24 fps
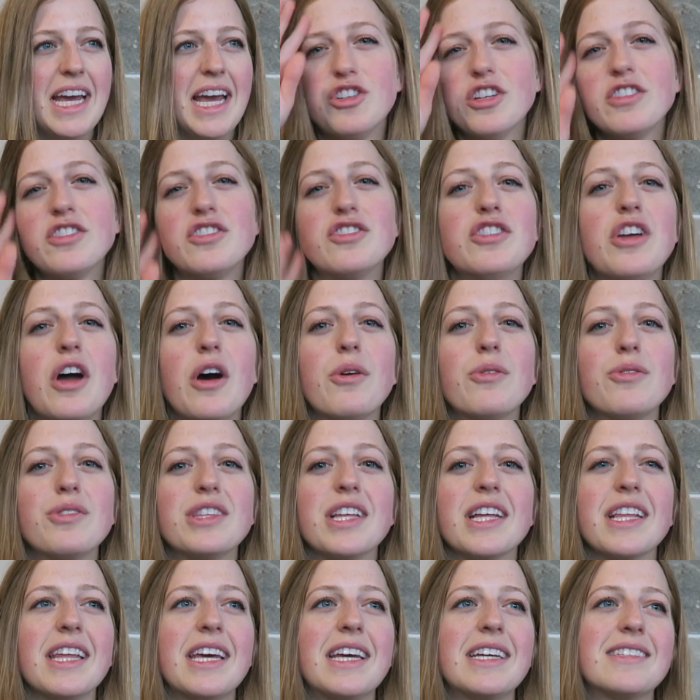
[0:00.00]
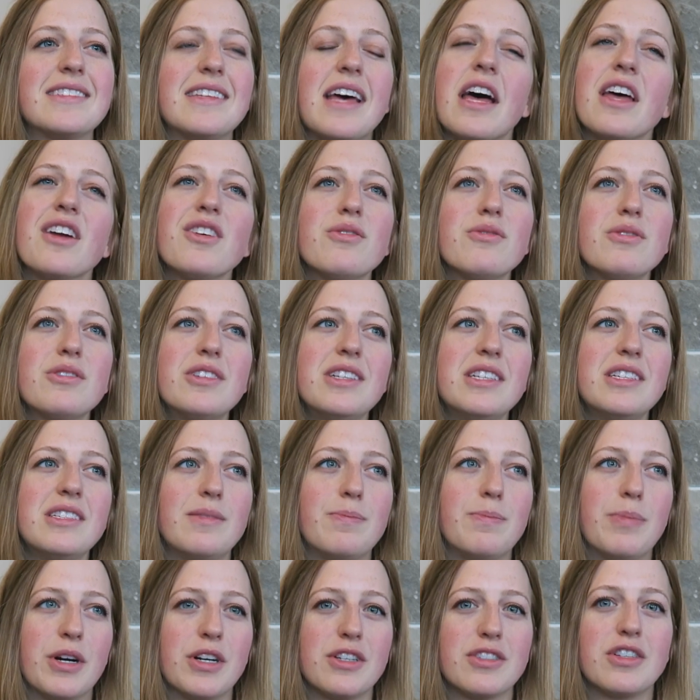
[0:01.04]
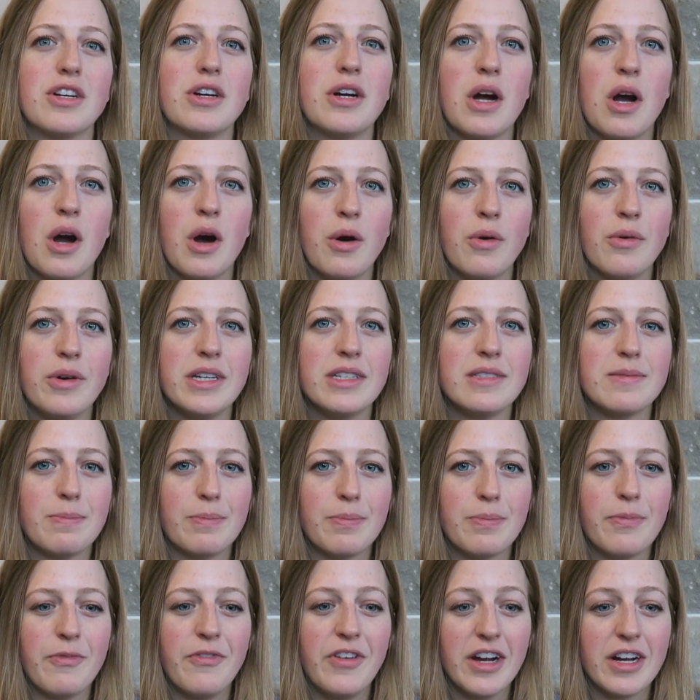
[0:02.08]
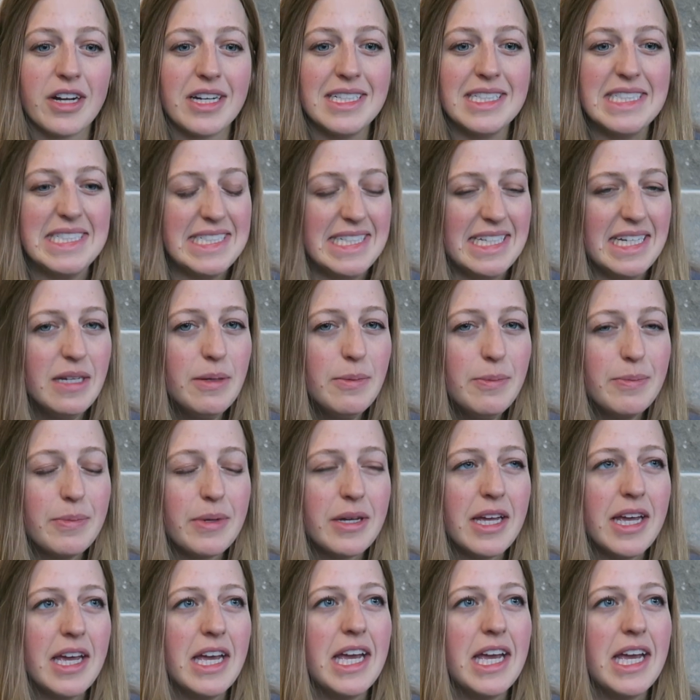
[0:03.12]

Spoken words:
Just note that like Sally Rooney's books are always very deep,